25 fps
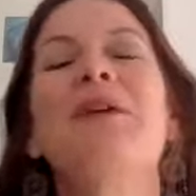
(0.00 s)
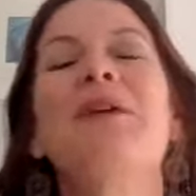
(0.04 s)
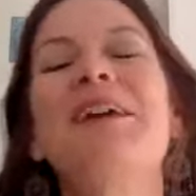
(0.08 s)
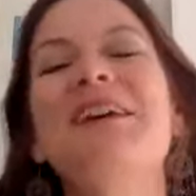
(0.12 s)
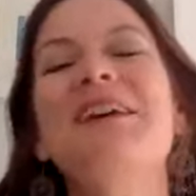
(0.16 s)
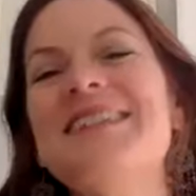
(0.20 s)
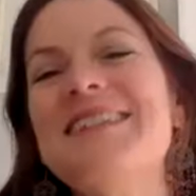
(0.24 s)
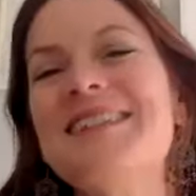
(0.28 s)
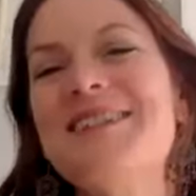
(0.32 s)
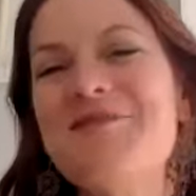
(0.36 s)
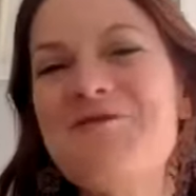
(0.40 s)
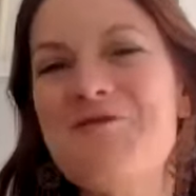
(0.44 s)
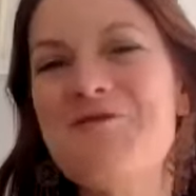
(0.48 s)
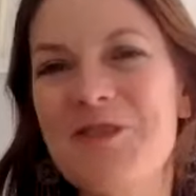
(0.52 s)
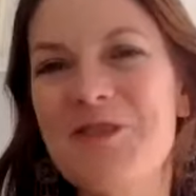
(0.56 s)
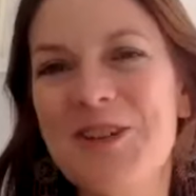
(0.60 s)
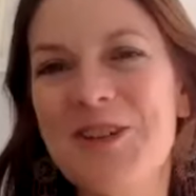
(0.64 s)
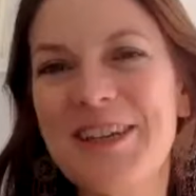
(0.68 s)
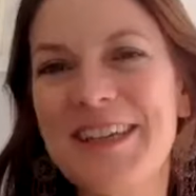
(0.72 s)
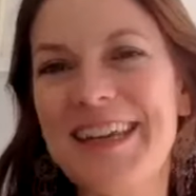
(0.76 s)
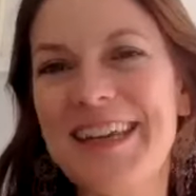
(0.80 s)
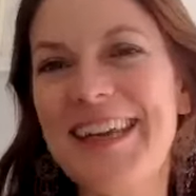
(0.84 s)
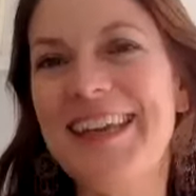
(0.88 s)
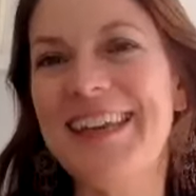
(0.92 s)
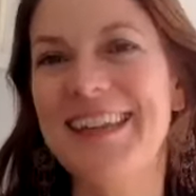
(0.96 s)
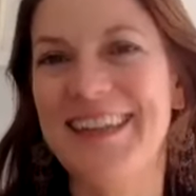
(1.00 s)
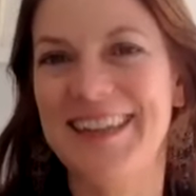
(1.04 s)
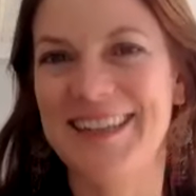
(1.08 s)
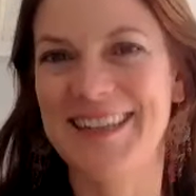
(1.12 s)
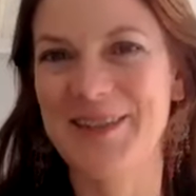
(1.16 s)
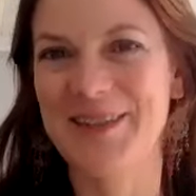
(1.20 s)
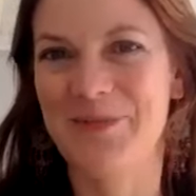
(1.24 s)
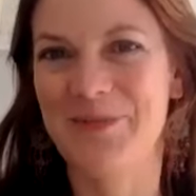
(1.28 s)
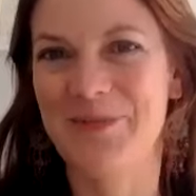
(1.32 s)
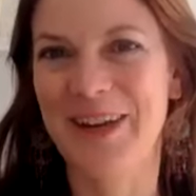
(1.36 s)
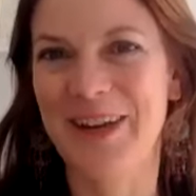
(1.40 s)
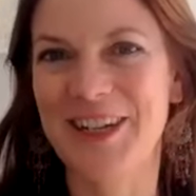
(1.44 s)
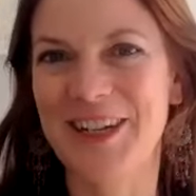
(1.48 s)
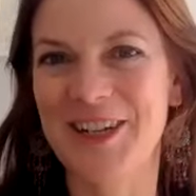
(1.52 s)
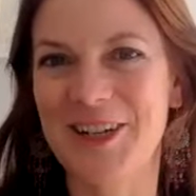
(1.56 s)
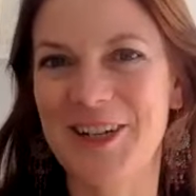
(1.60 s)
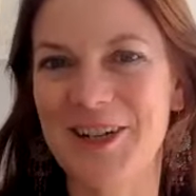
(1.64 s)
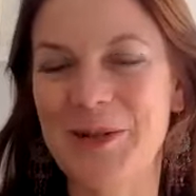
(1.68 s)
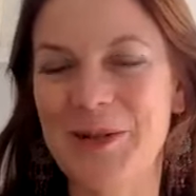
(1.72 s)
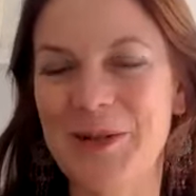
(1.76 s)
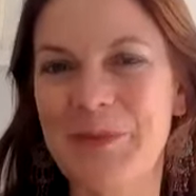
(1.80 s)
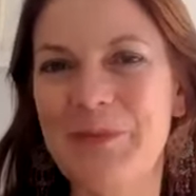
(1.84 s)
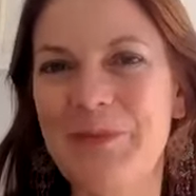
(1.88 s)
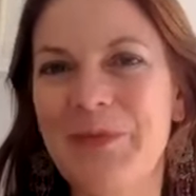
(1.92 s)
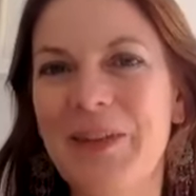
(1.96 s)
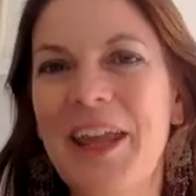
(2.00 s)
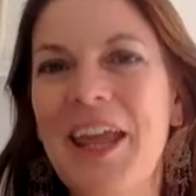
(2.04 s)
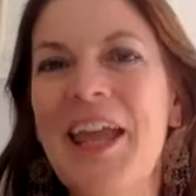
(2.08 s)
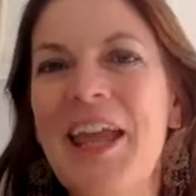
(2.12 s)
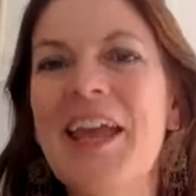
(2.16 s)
because the routine is special.